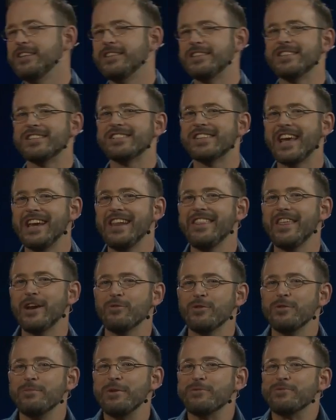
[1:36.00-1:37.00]
decided that it
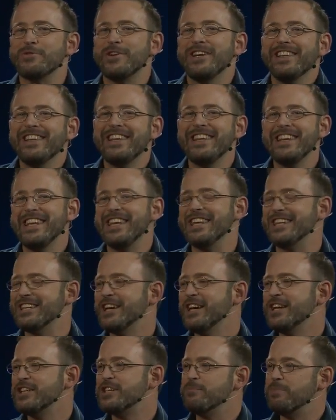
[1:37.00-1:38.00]
would be really
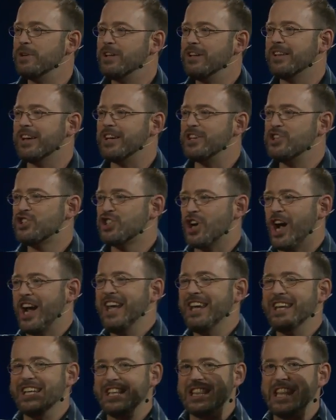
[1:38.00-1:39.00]
neat to build a
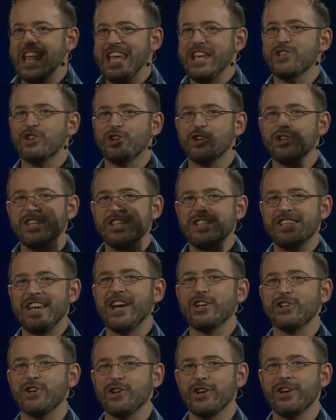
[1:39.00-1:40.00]
giant laser
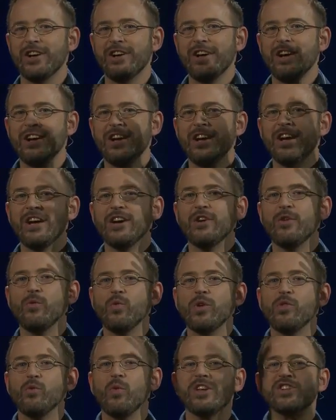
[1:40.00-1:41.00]
detector
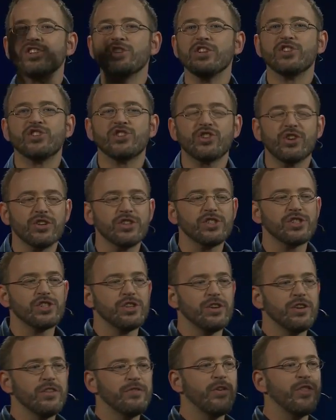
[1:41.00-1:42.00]
with which to search
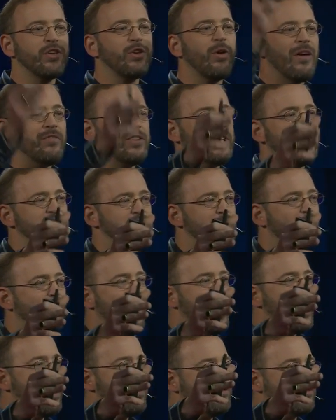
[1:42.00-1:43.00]
for the gravitational
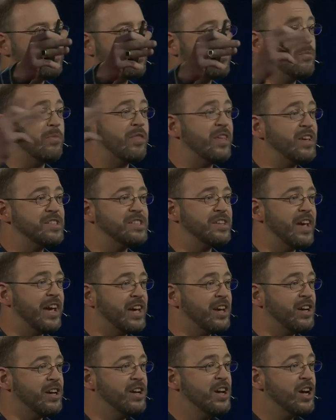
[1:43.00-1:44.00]
waves from things
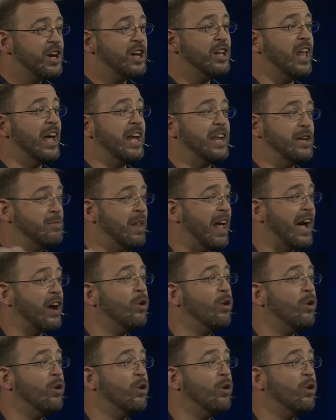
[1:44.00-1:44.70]
like colliding black